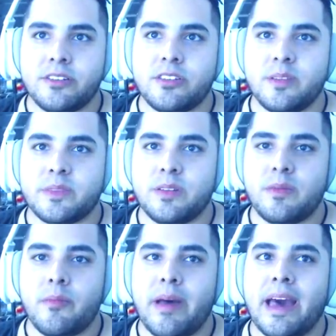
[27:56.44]
there's
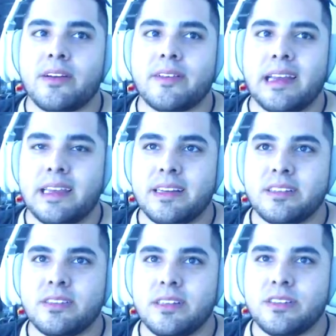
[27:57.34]
something the matter right
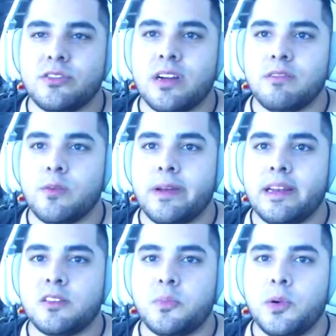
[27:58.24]
here. So let's drive away.
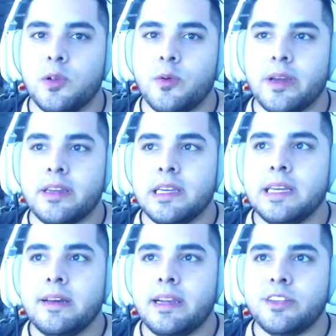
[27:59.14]
Let's pull away.
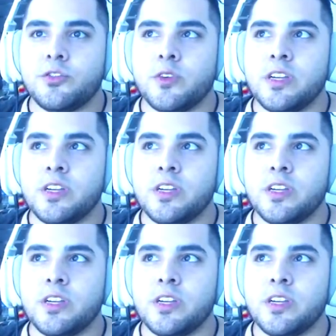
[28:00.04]
Let's